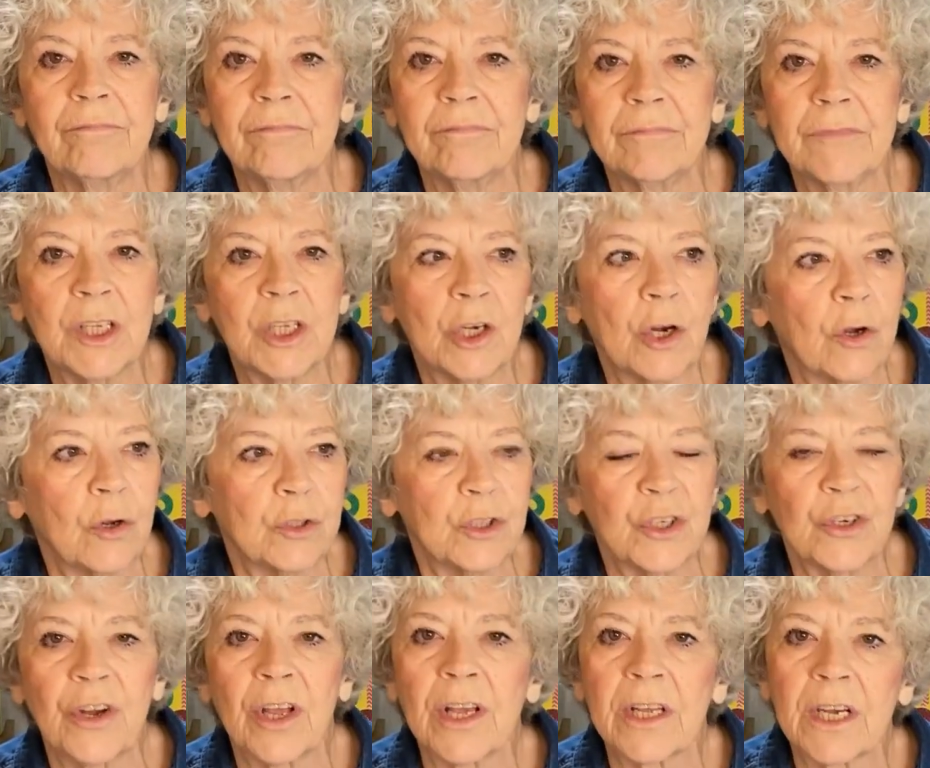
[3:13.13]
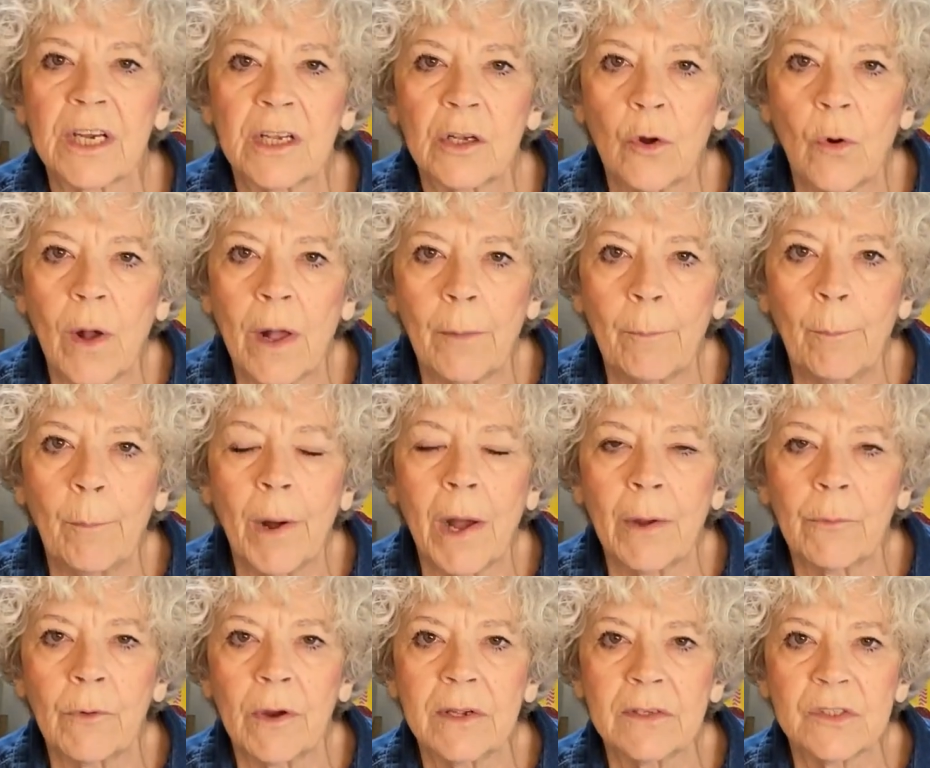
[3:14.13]
you know, you're not going to go out and buy
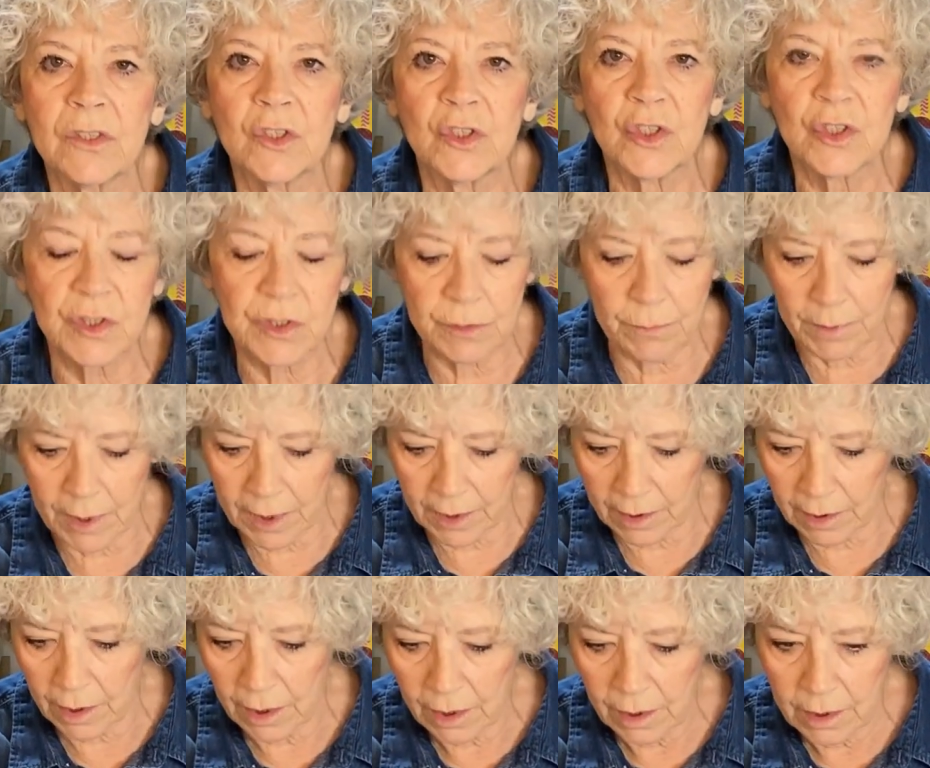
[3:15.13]
resin just to make